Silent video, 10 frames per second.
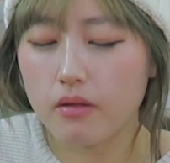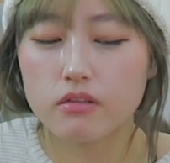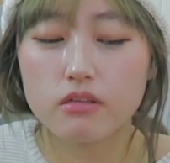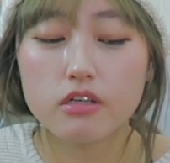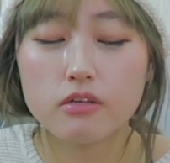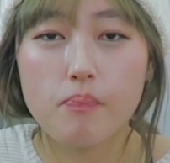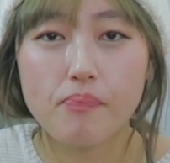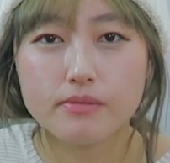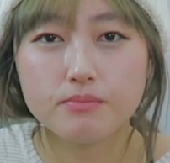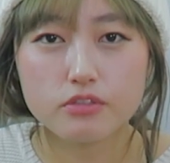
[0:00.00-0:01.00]
learn
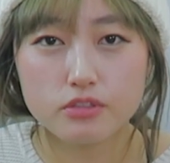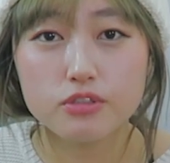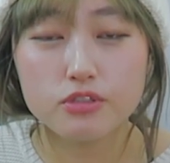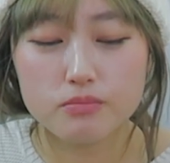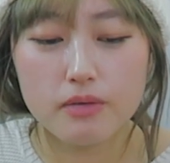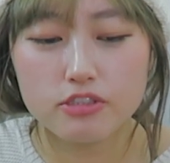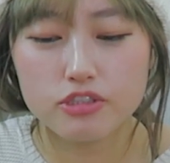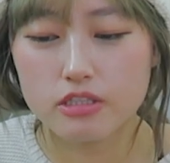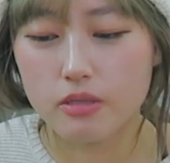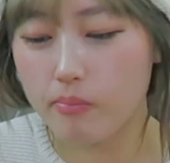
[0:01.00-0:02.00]
to use
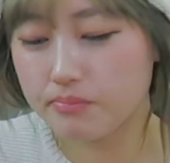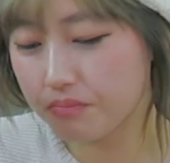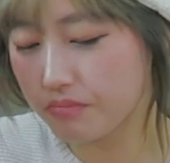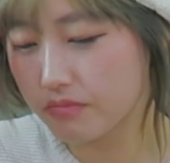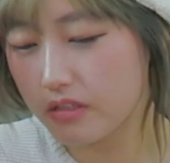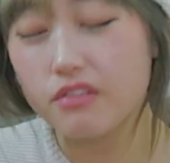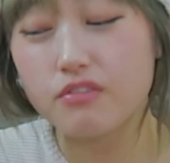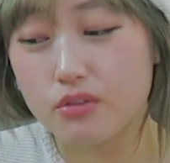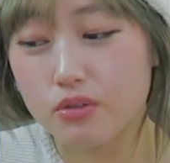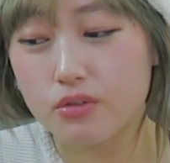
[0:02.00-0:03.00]
magic
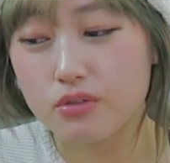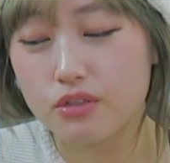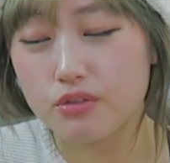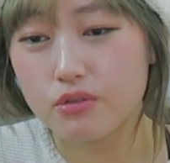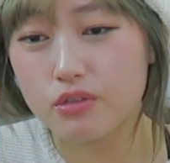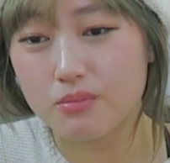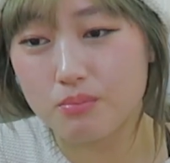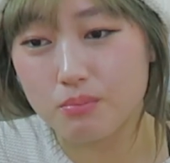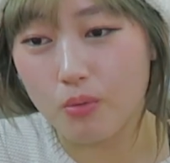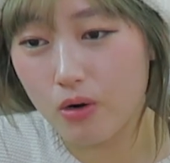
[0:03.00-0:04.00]
even though you
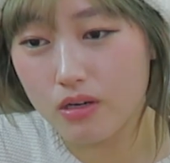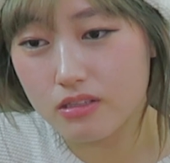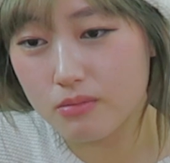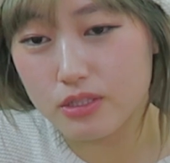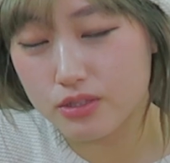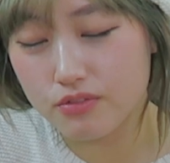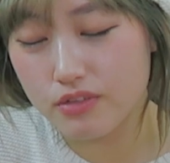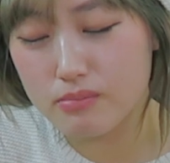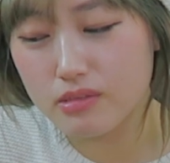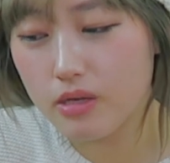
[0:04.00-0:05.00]
weren't born in a magical
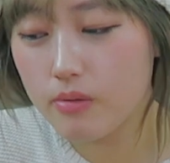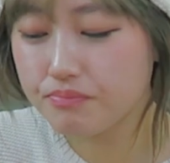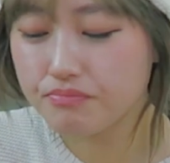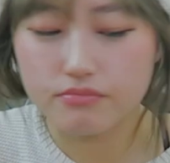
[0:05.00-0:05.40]
family?